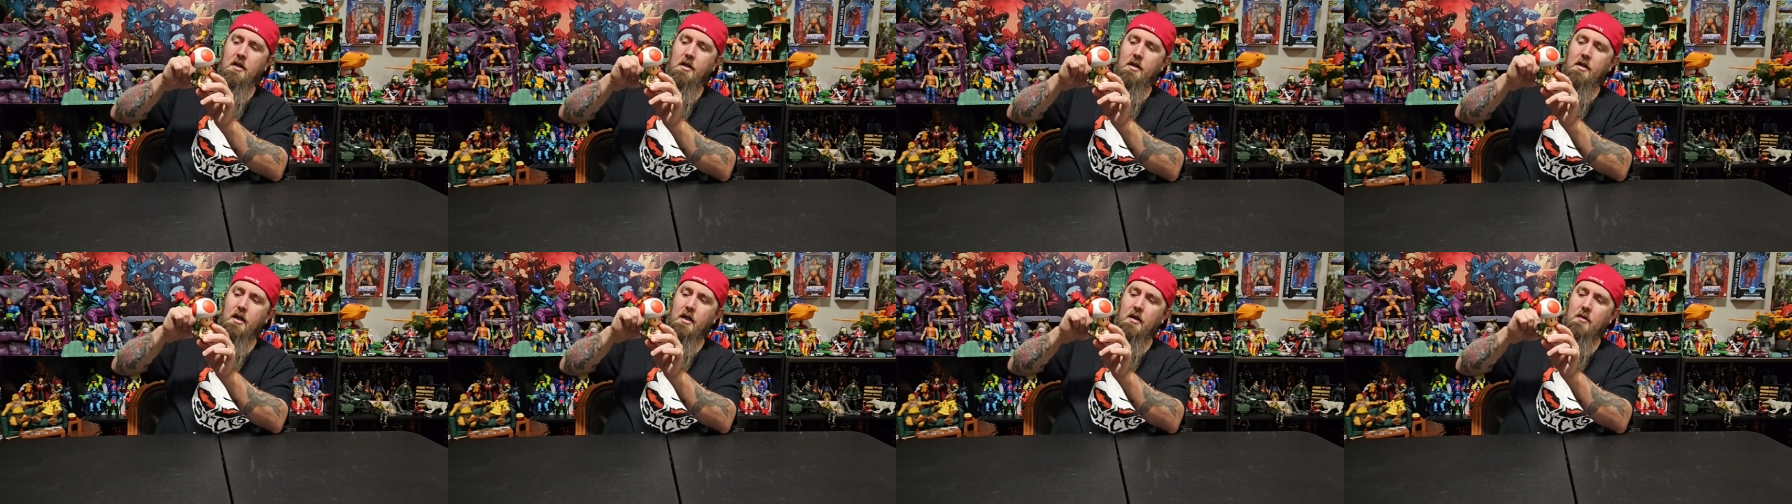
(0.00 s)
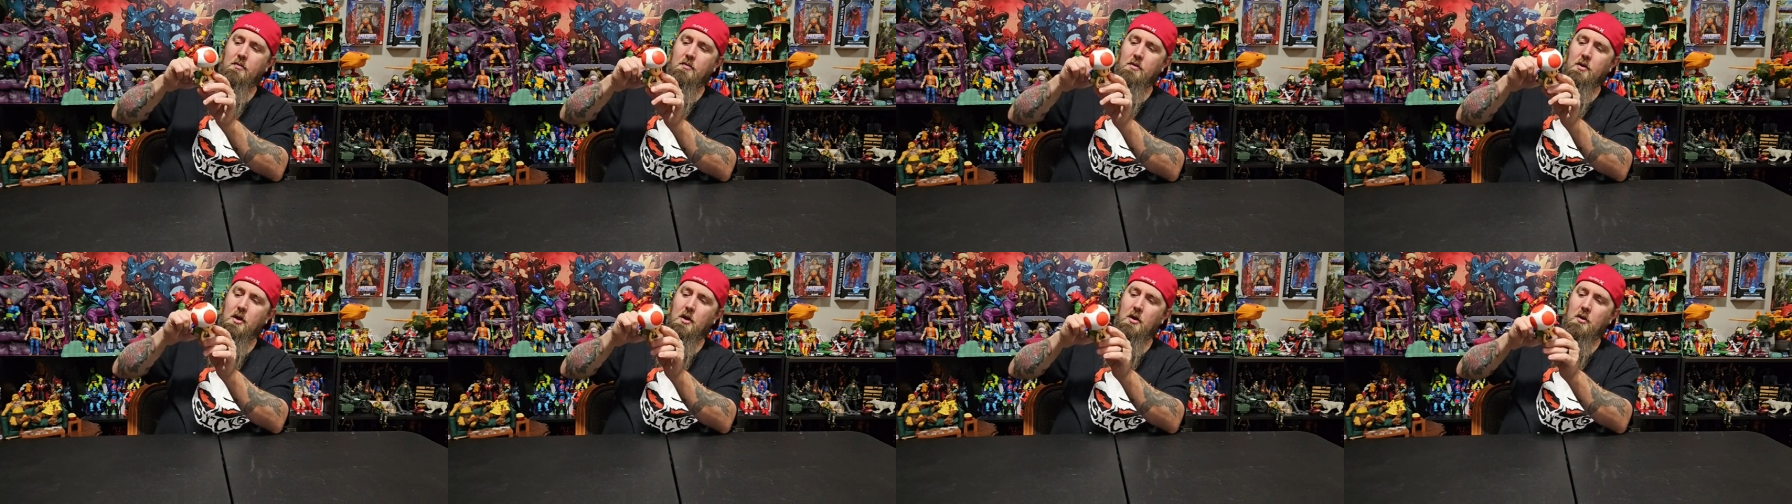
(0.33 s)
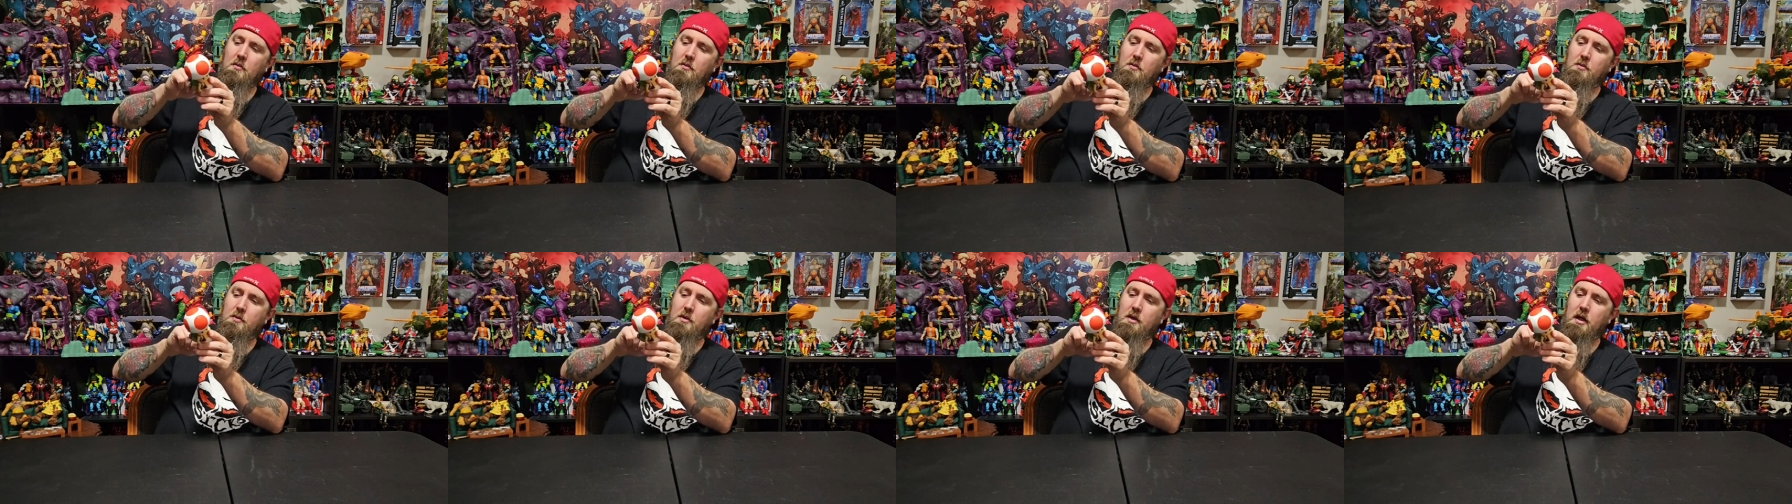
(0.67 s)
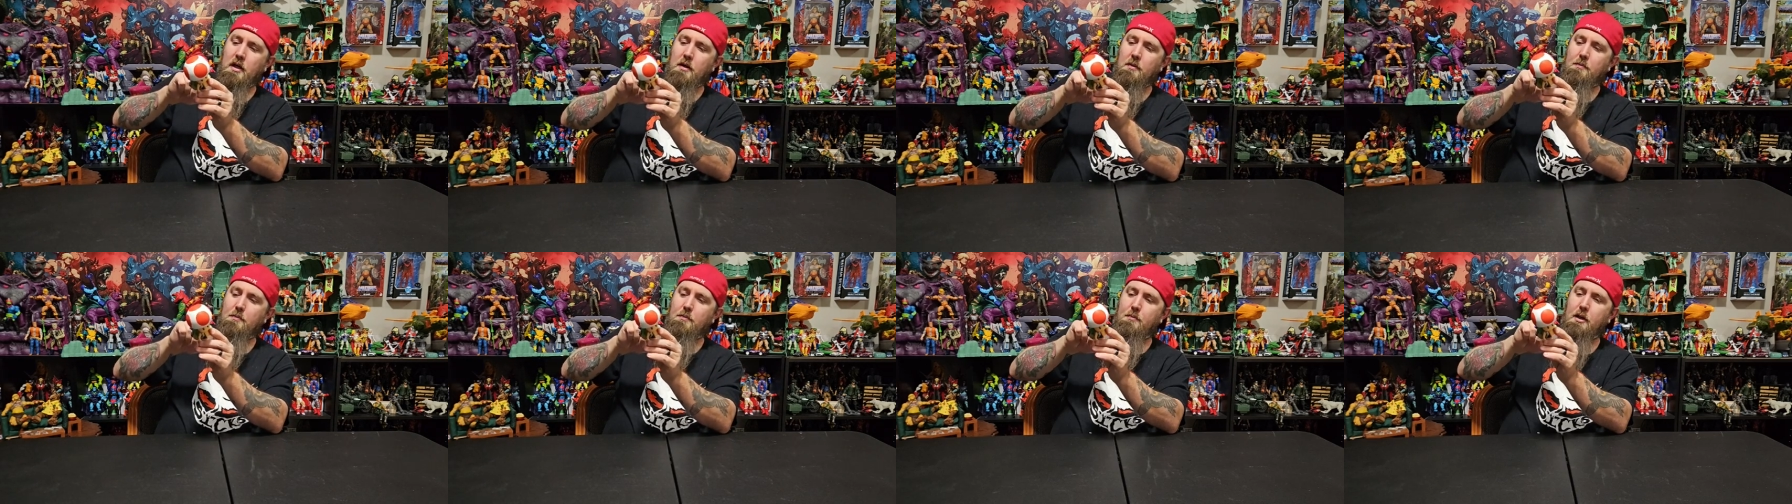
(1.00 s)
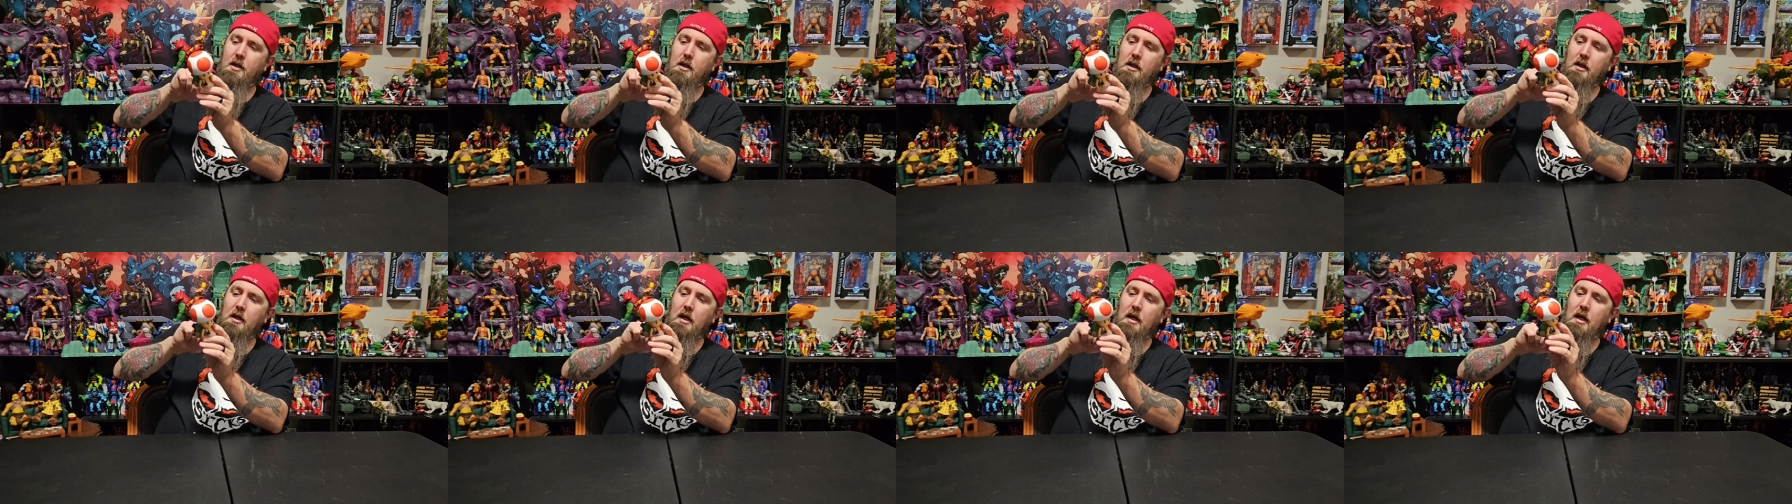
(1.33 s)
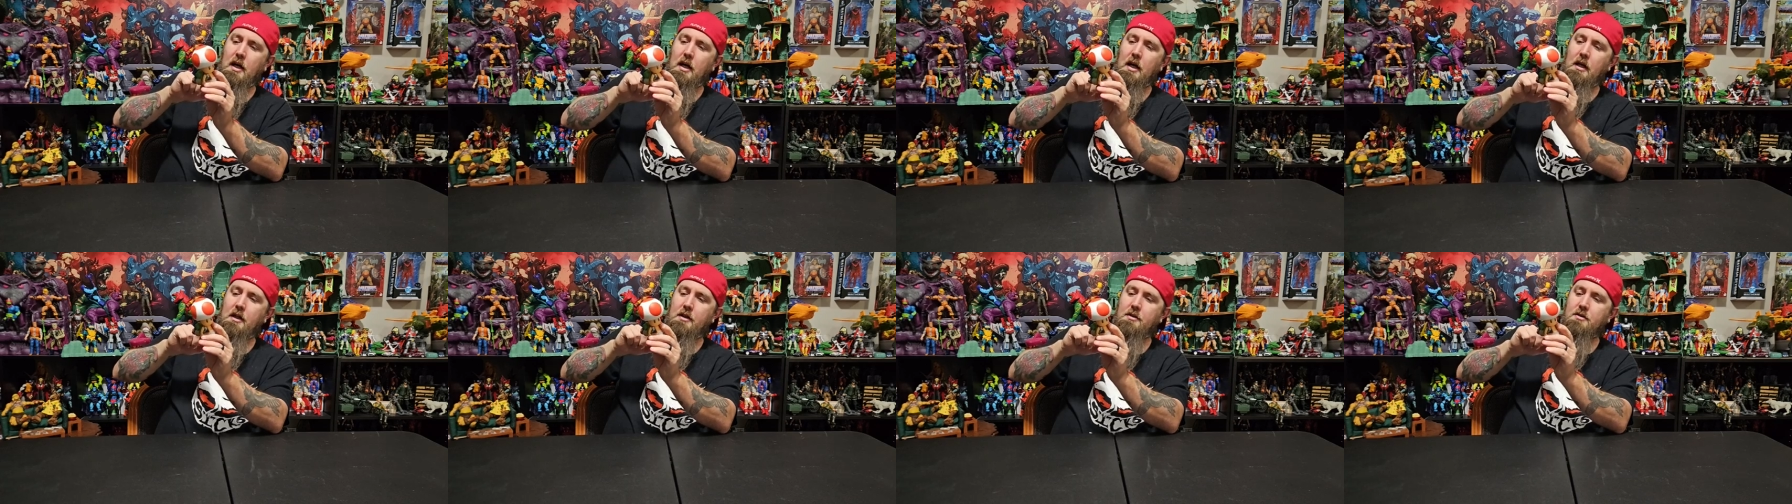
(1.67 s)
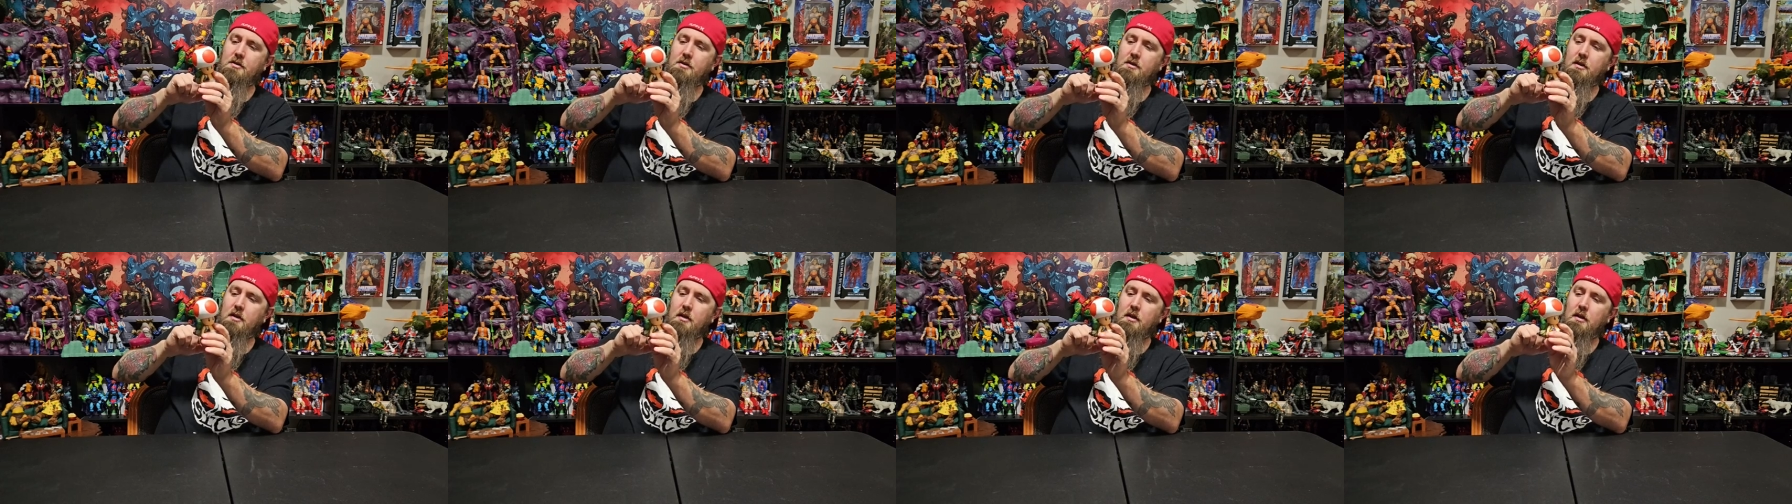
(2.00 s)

Got a rope. Got a pickaxe.